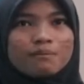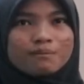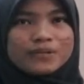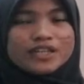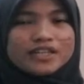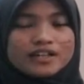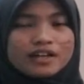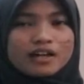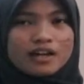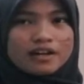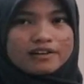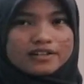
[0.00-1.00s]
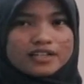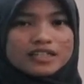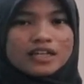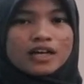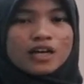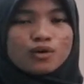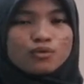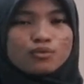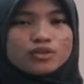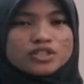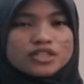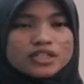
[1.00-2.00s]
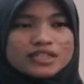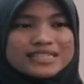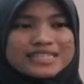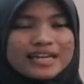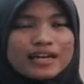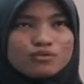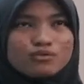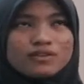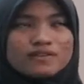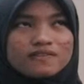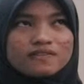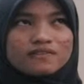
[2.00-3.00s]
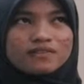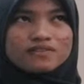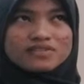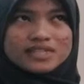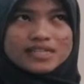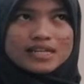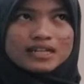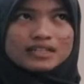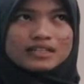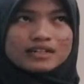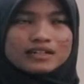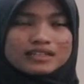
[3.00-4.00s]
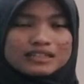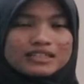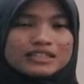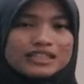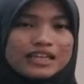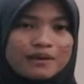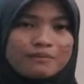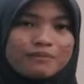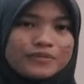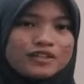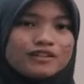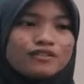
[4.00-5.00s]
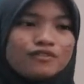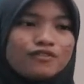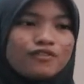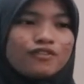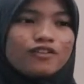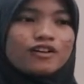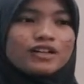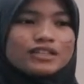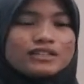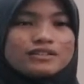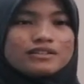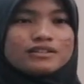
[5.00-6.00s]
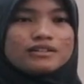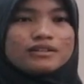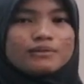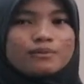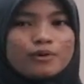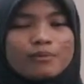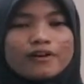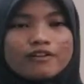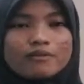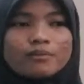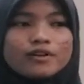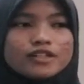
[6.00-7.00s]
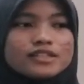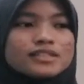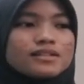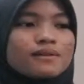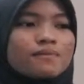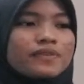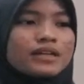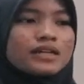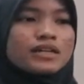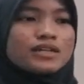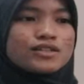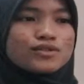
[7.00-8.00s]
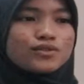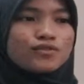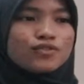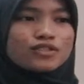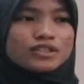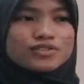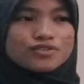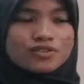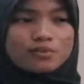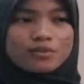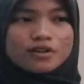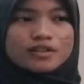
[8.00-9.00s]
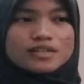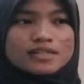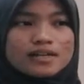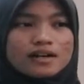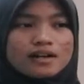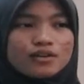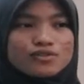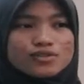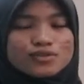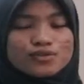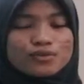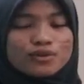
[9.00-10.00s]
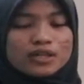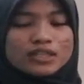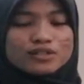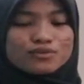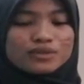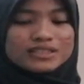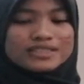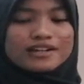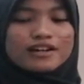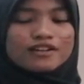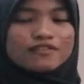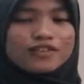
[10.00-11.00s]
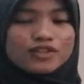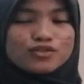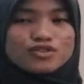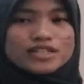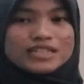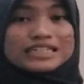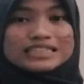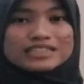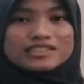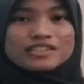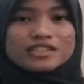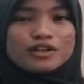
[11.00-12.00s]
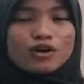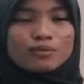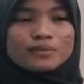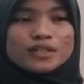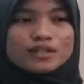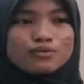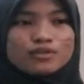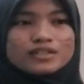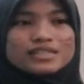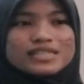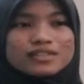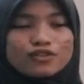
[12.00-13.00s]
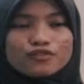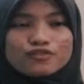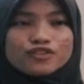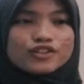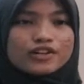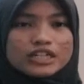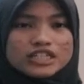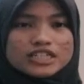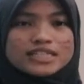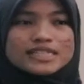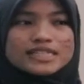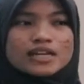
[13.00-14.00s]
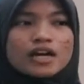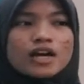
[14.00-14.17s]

peak current, which it can withstand 30 ampere for the mobile robot. So for this robot, also it will drive using a 3 Omni wheels configurations.